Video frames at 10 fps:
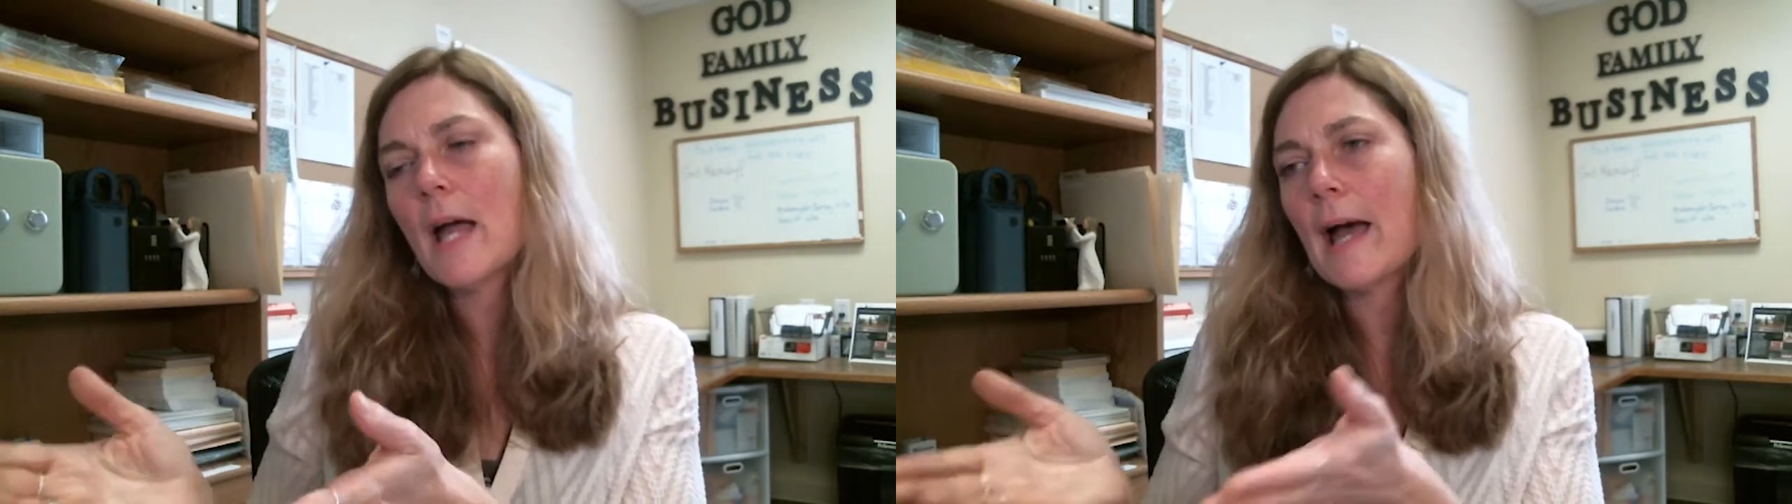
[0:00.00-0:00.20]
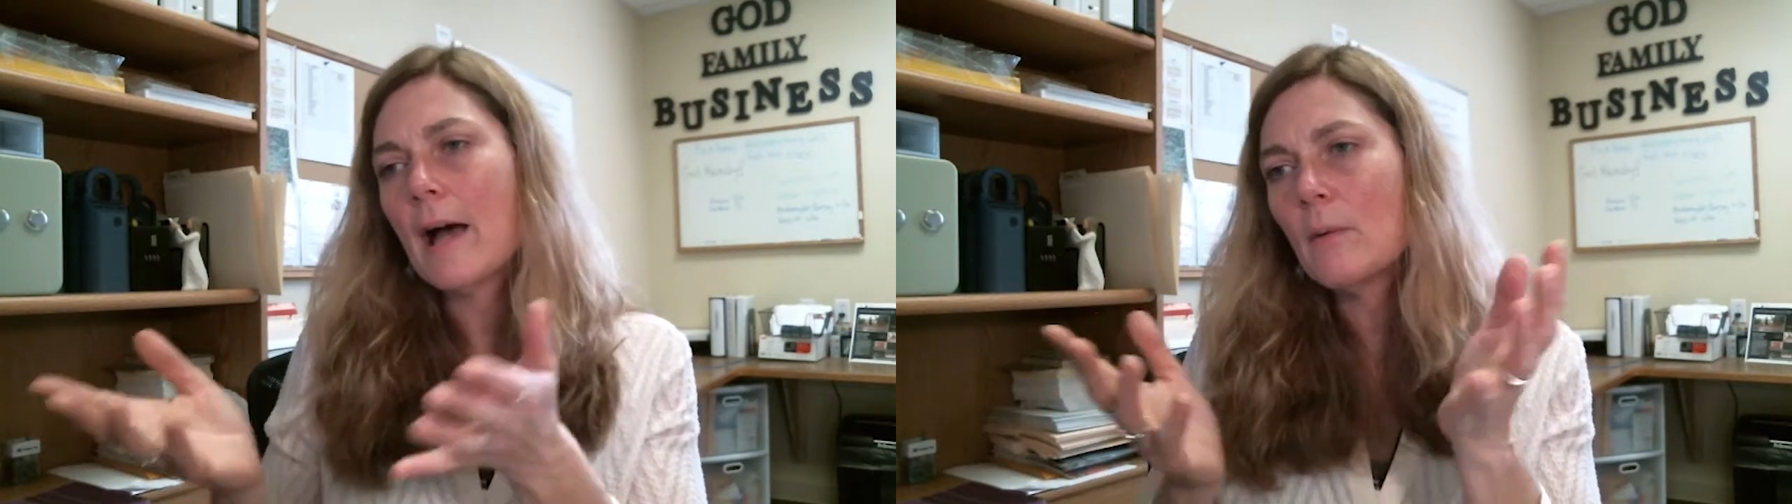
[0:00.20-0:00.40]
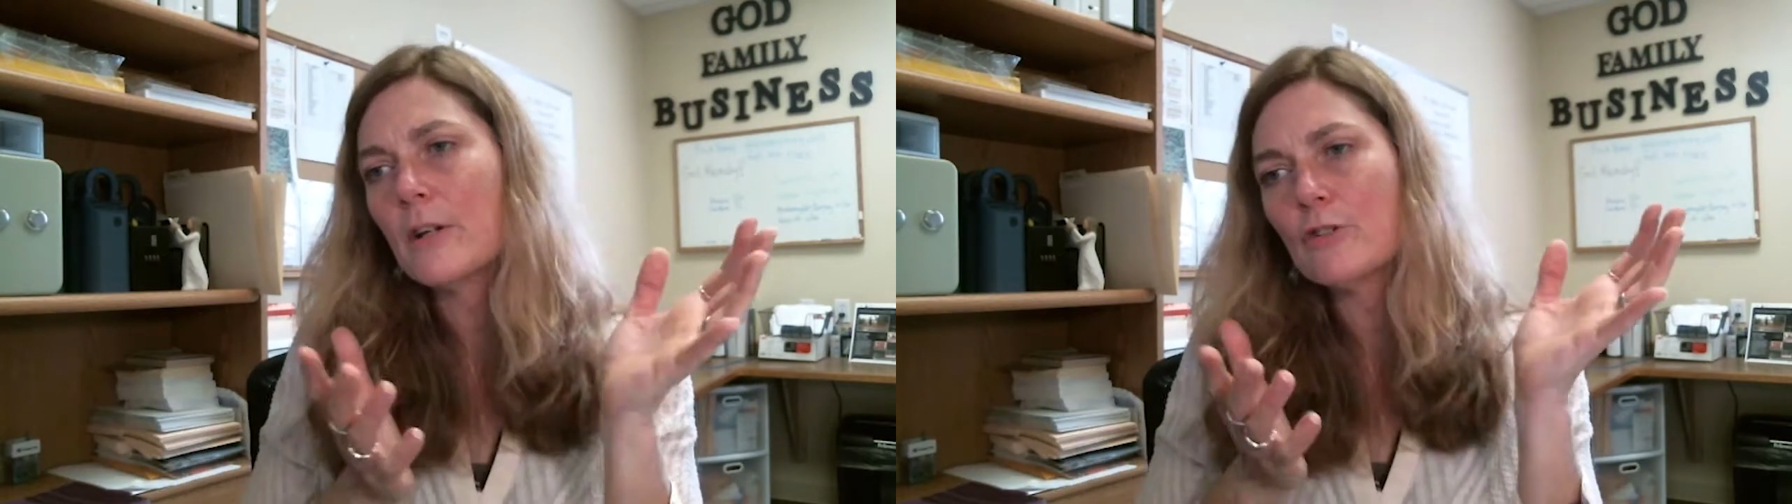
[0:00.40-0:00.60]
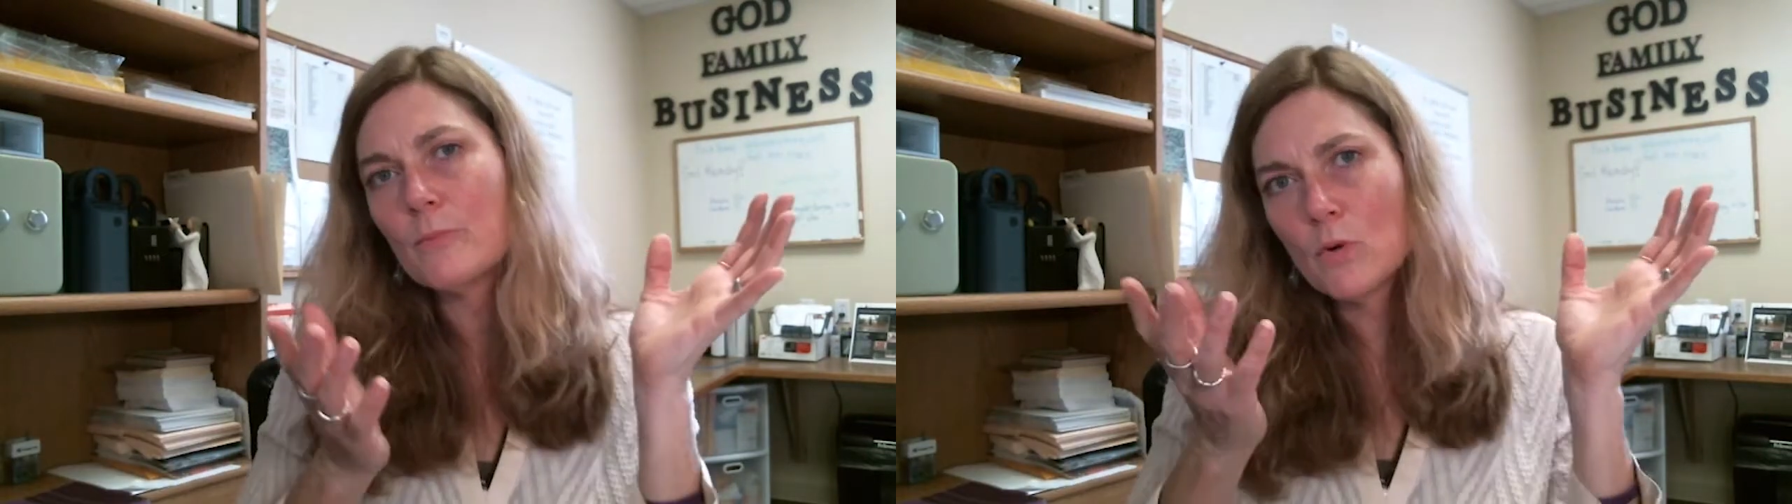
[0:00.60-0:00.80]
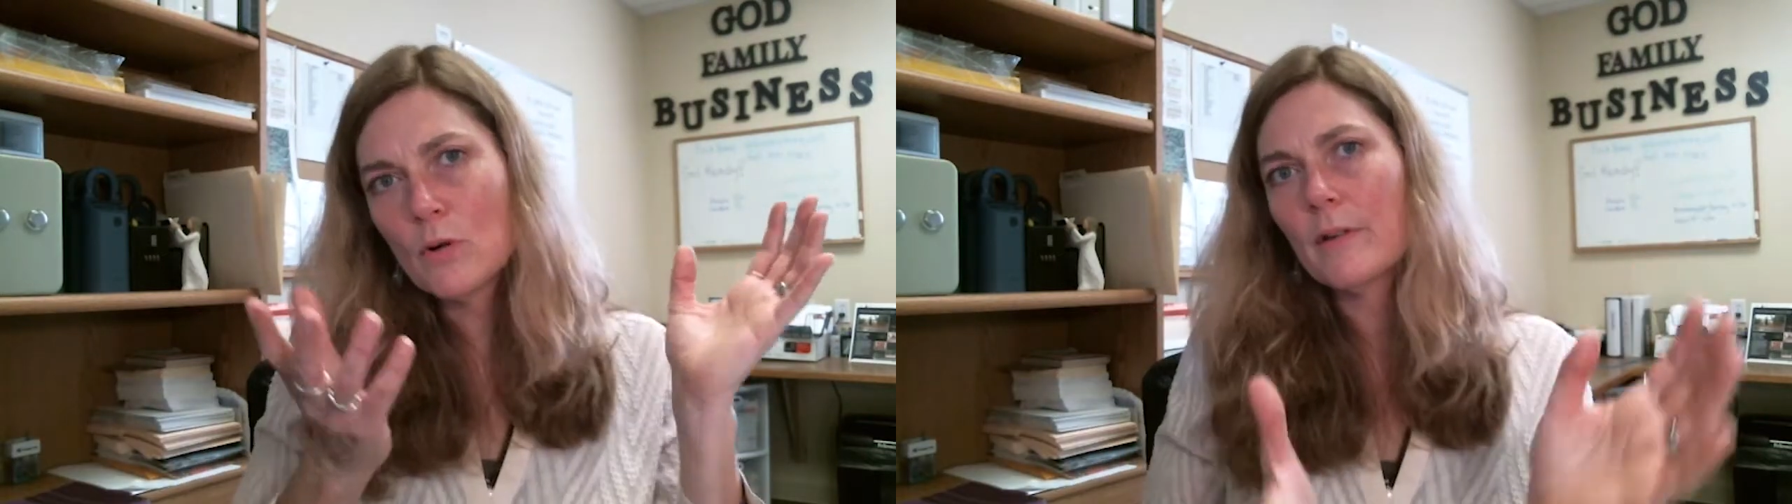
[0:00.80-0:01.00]
How much
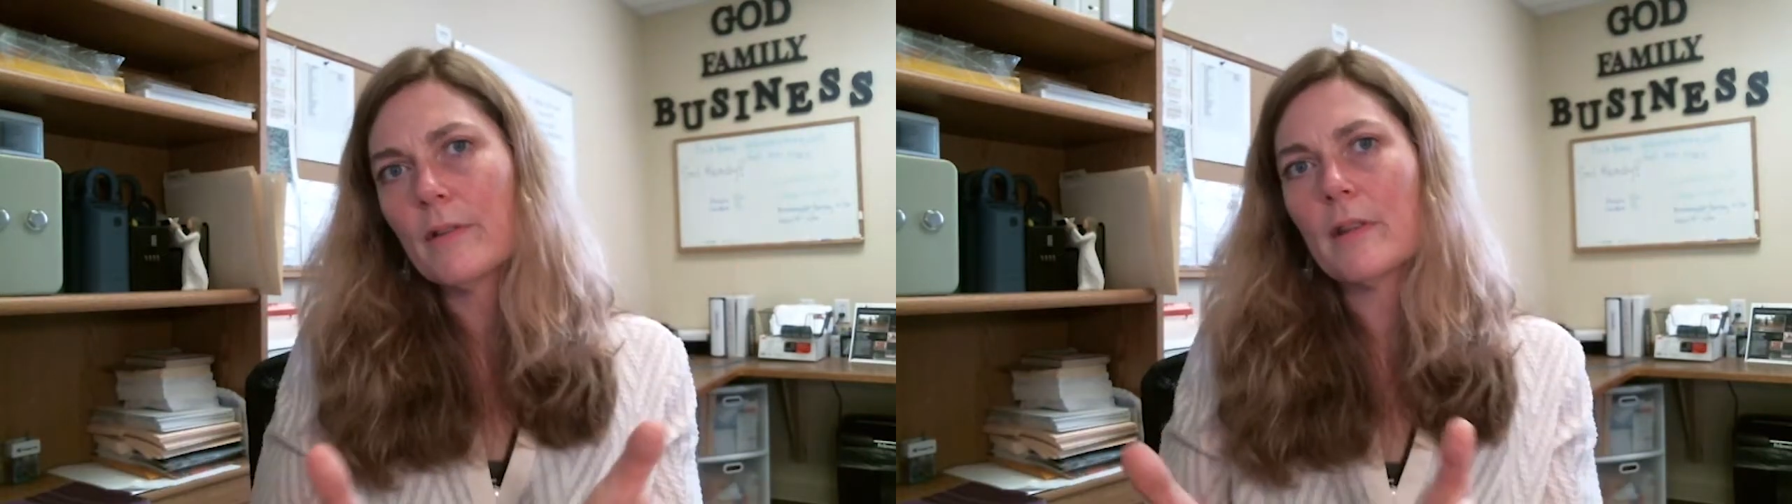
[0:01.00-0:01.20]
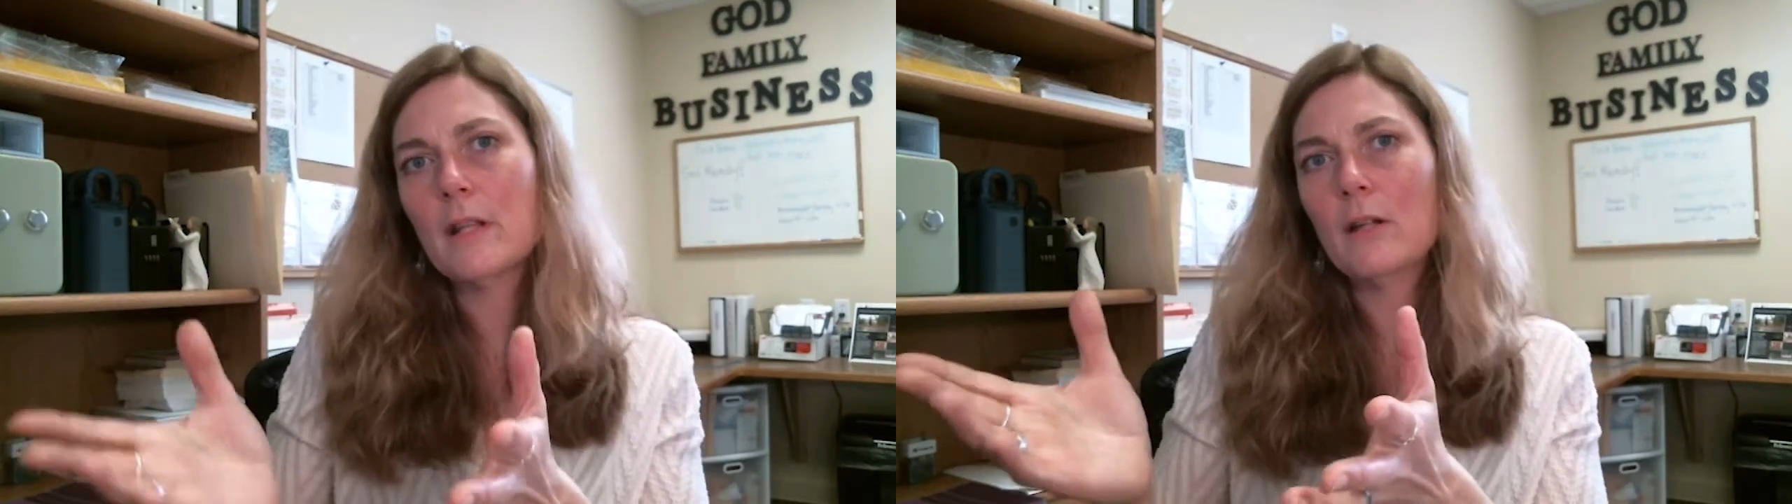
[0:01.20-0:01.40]
more the